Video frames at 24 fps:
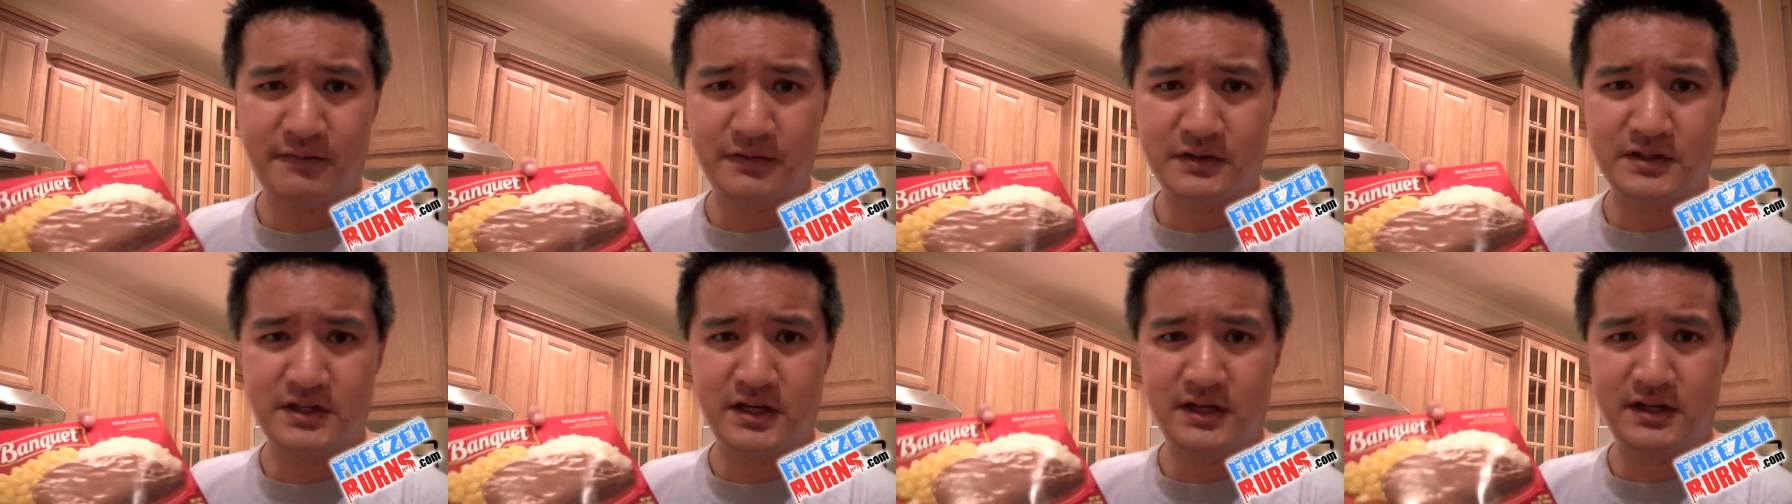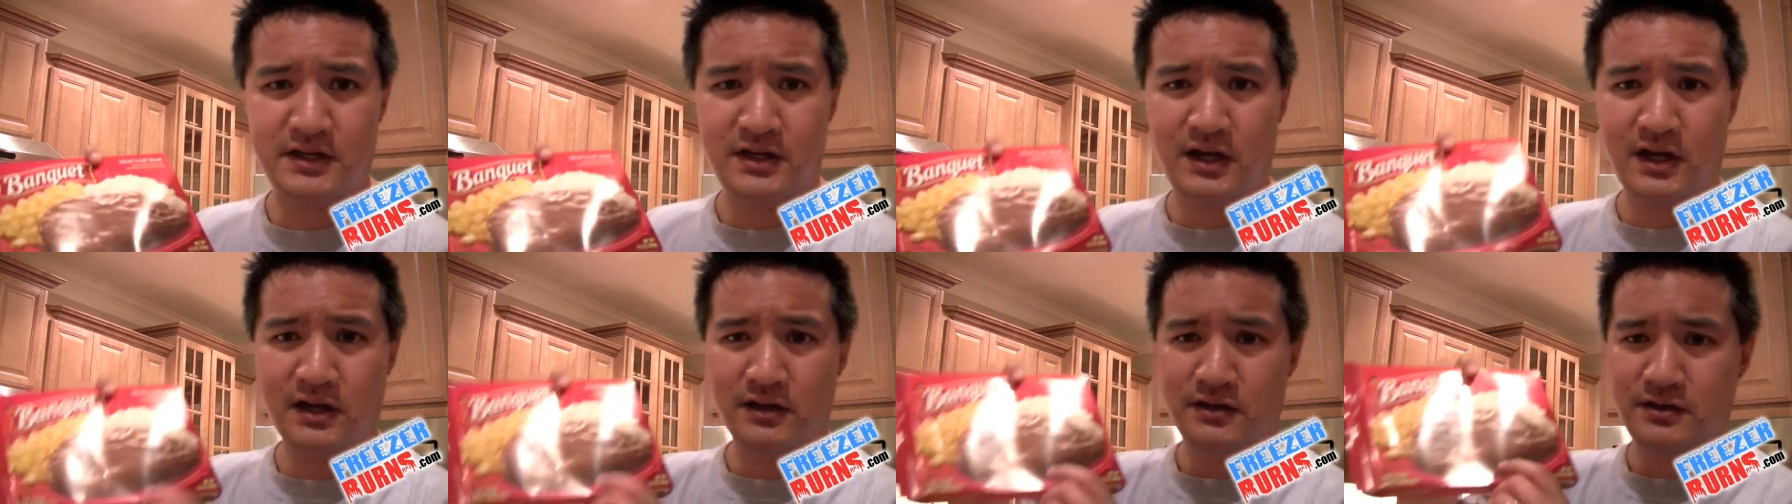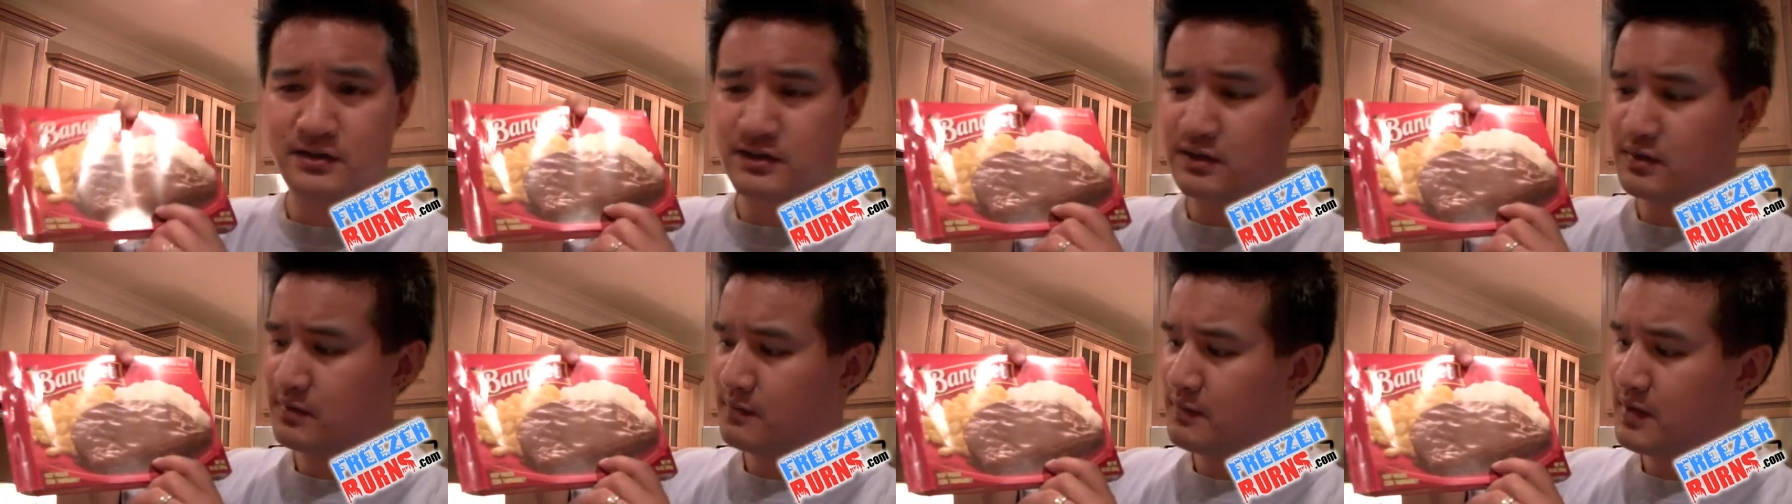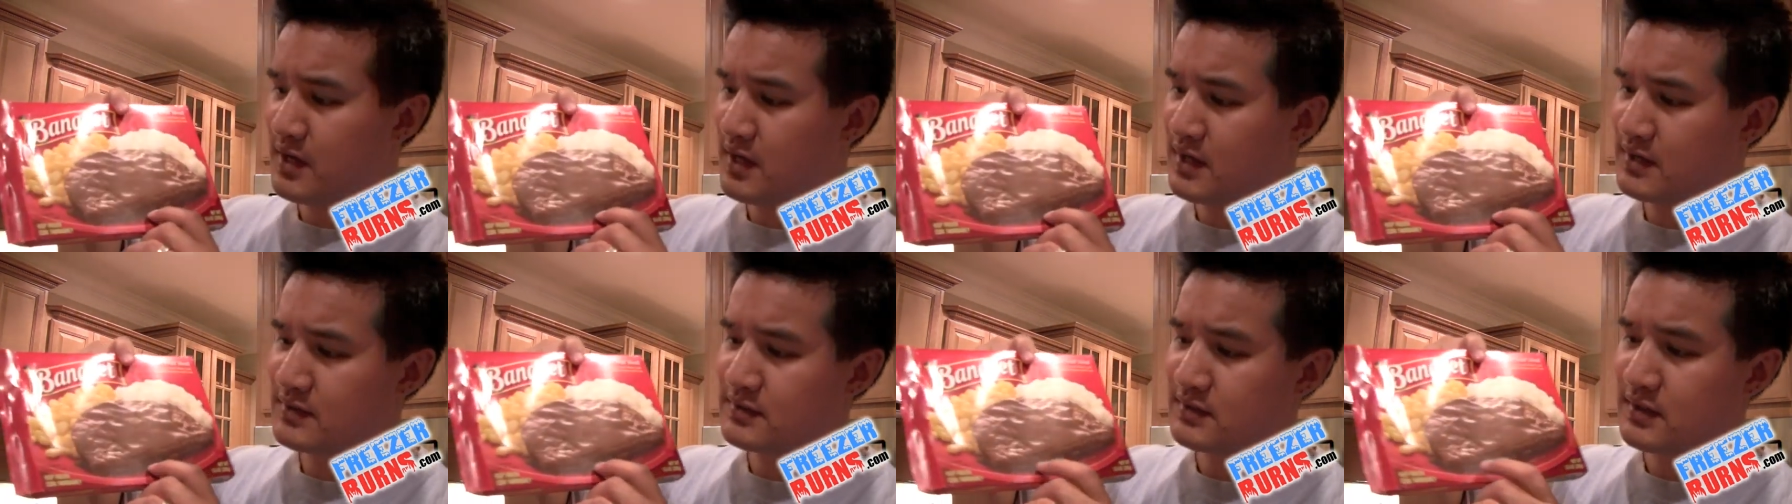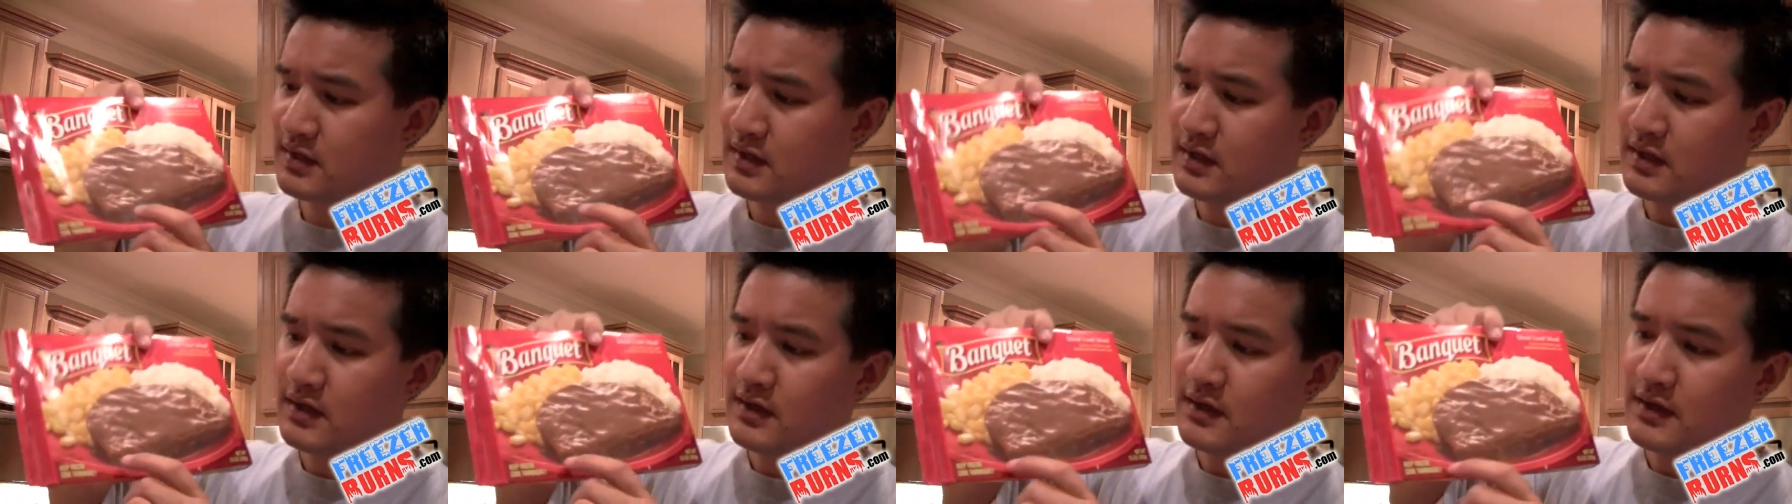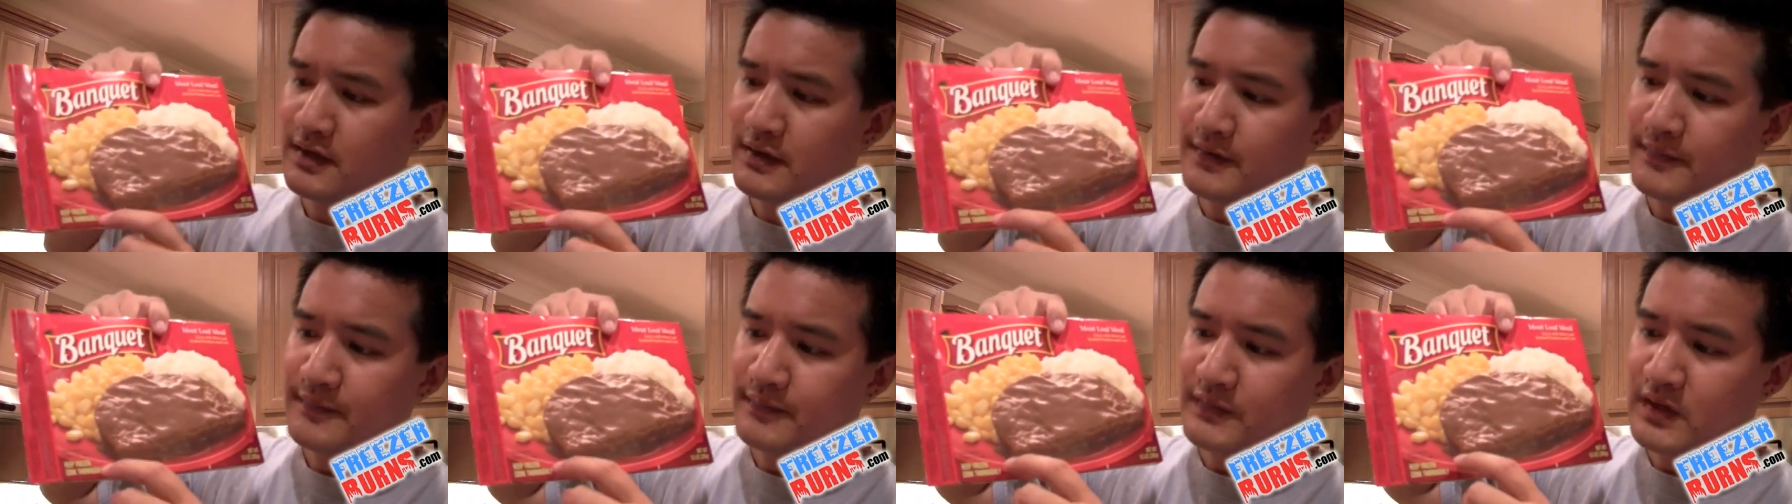for $10 in the past.
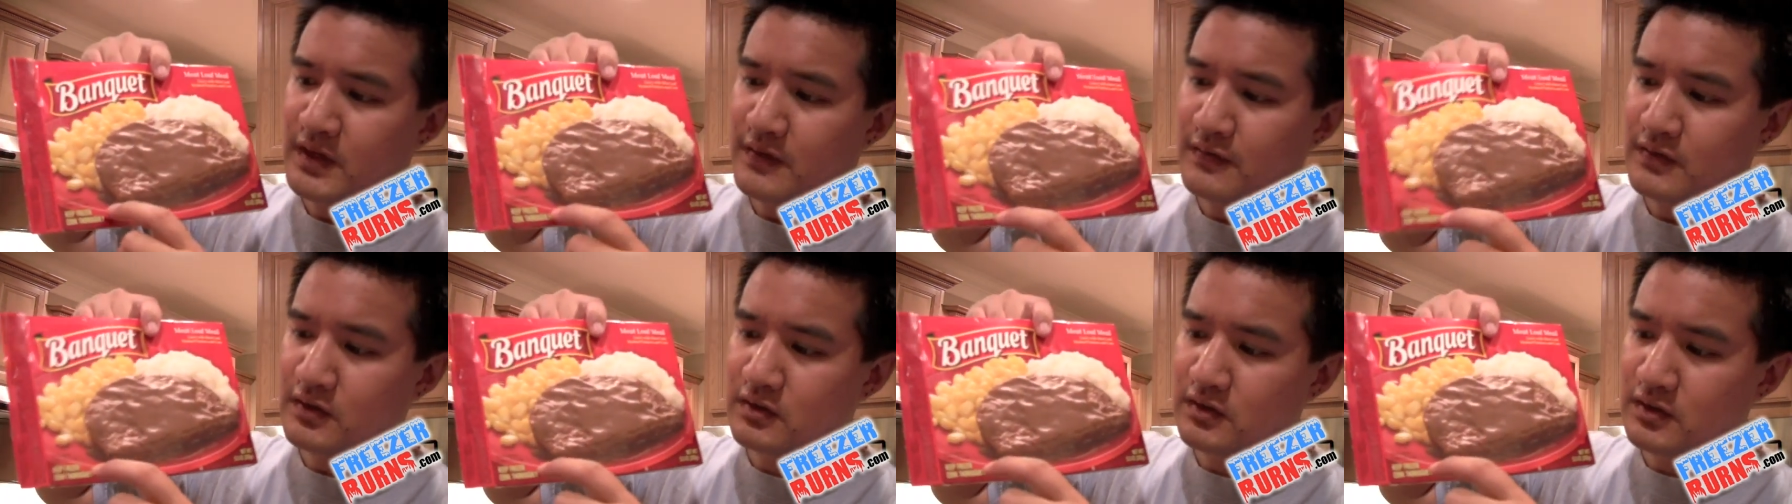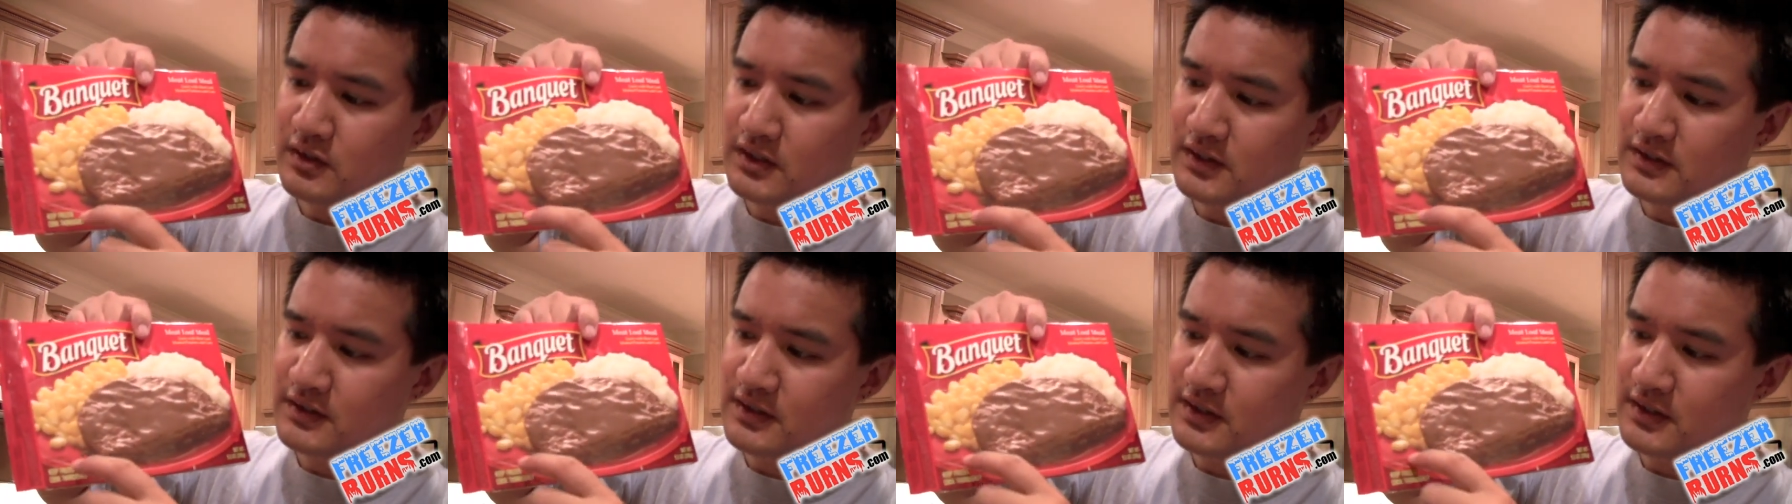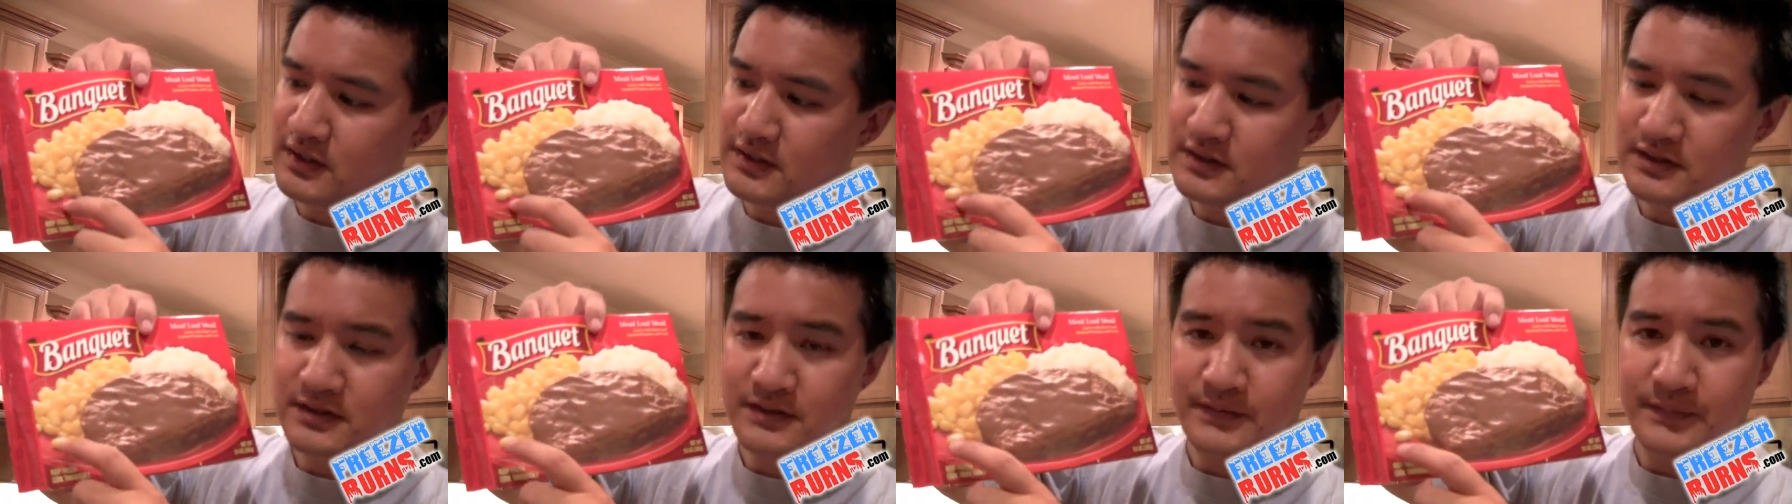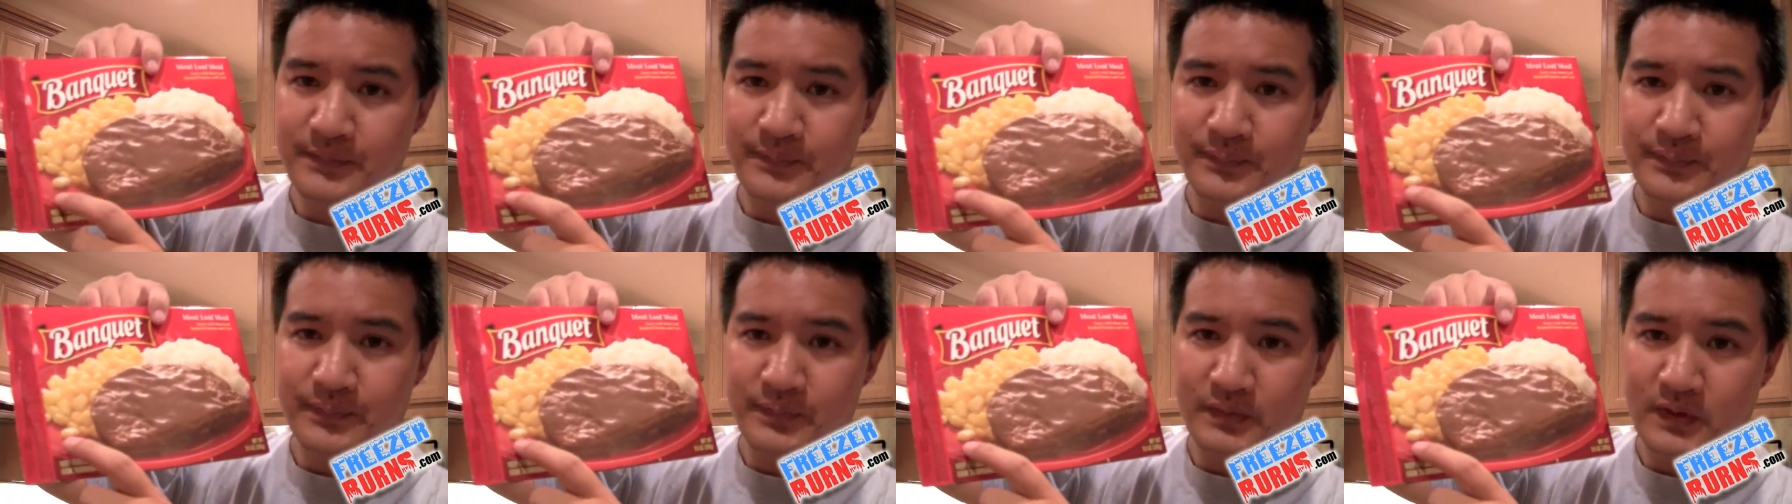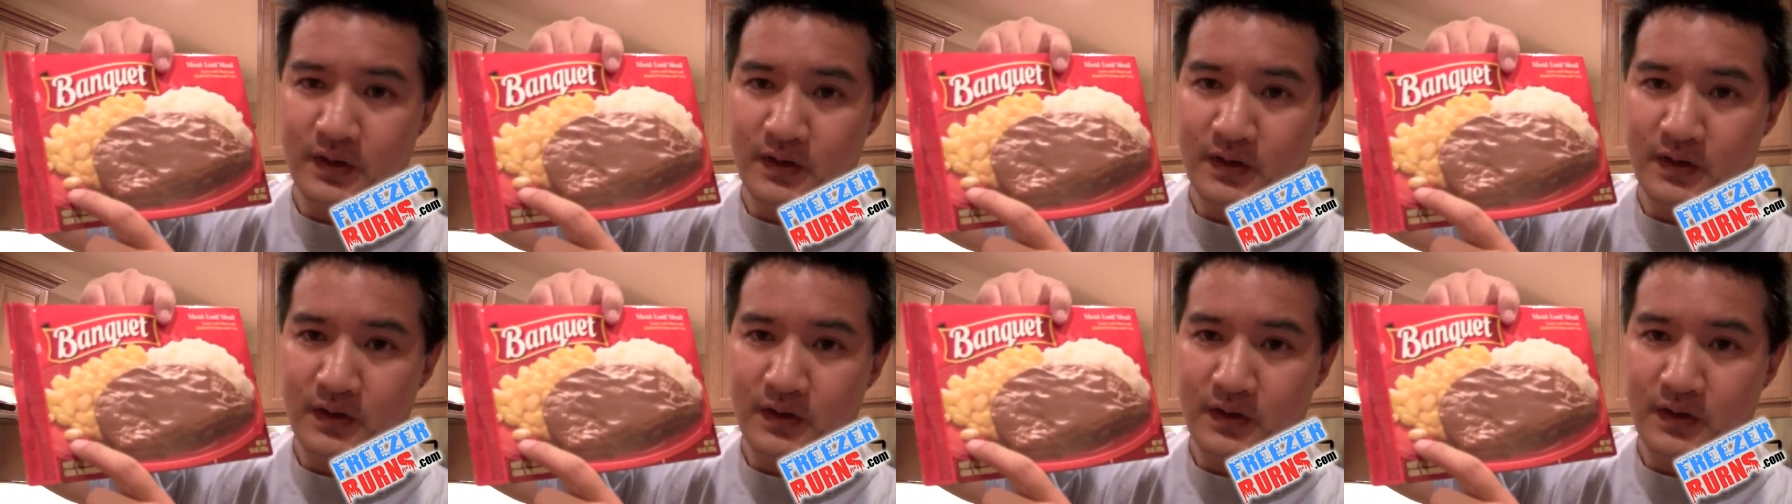If you look at this,